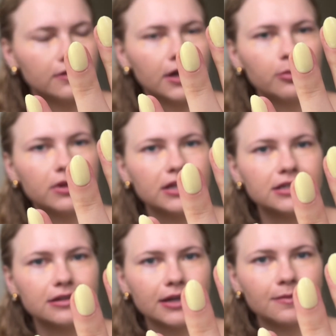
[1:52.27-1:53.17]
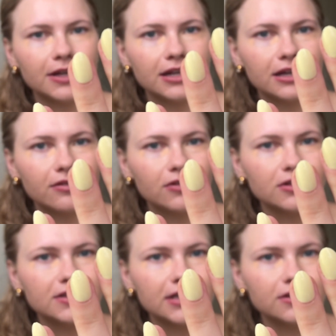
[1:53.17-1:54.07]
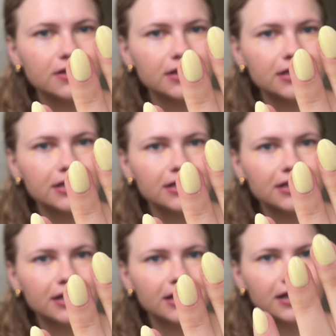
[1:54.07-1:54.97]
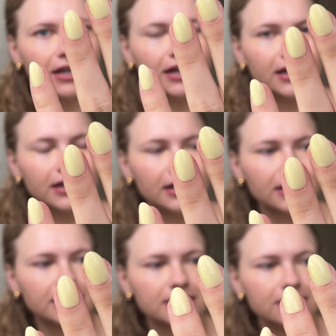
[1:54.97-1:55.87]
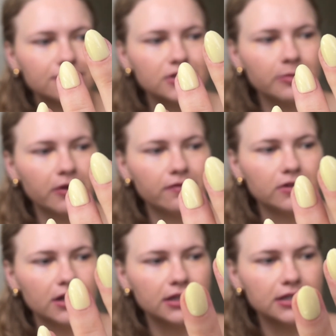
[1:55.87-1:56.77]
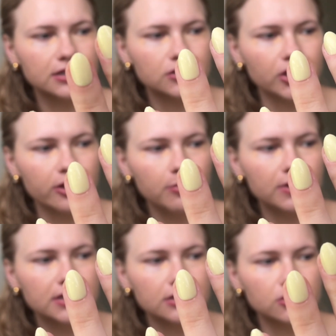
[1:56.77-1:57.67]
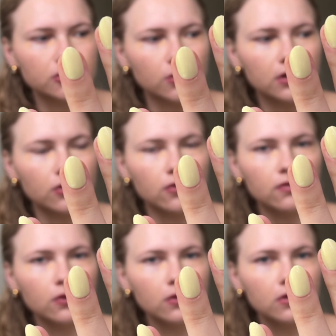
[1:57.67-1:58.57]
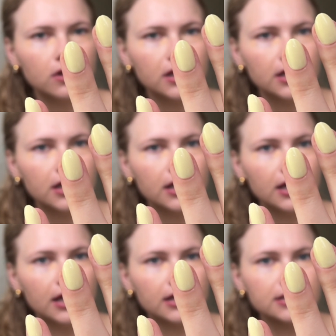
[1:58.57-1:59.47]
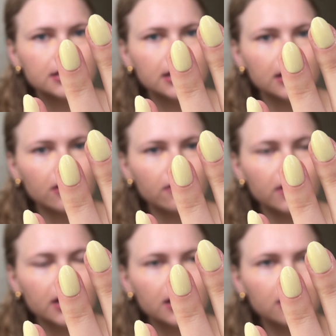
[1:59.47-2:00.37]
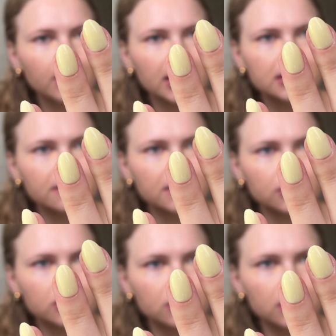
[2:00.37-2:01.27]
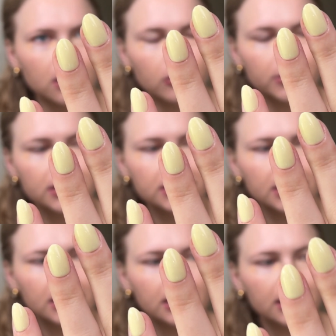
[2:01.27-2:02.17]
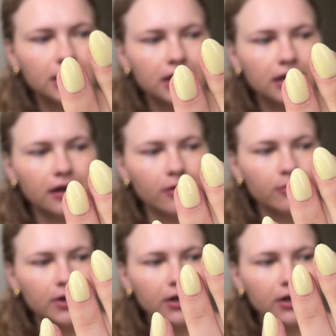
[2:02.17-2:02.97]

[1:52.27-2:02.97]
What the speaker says: I put these Glamnetic false nails on, and this is the first time I've done this shape. This is short oval instead of, I think in the past I've done short almond, but I